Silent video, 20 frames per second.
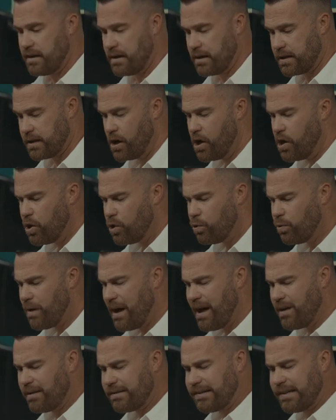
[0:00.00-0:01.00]
this: who
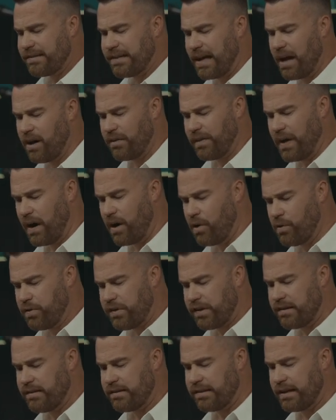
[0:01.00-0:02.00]
else has held the
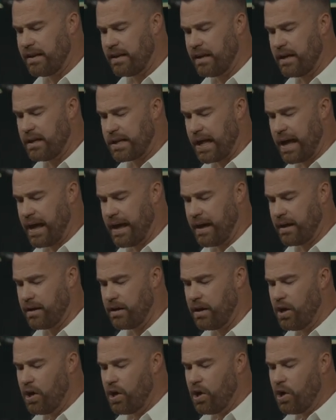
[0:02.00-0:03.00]
oceans in his hand?